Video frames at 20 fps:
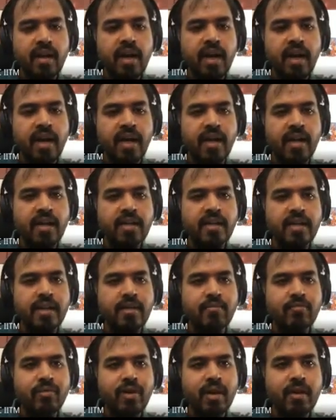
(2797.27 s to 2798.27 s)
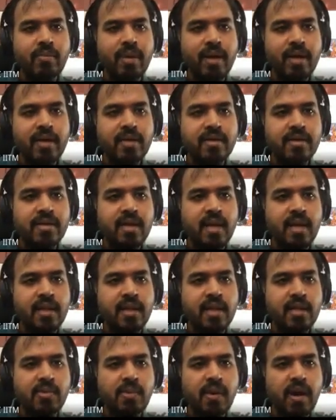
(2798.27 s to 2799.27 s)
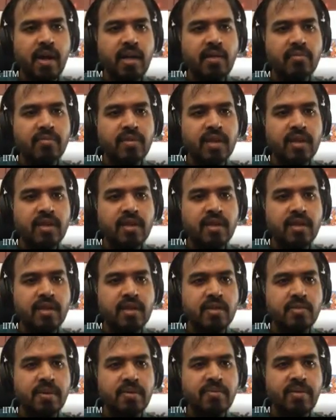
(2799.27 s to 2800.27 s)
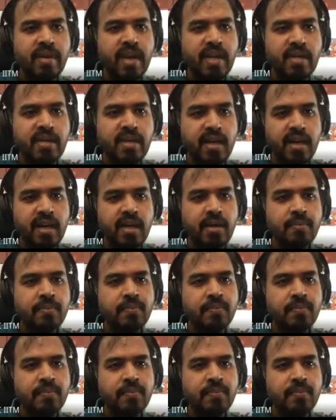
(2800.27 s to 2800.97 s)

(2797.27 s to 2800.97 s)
I can read the temp file because that's part of the specification, right?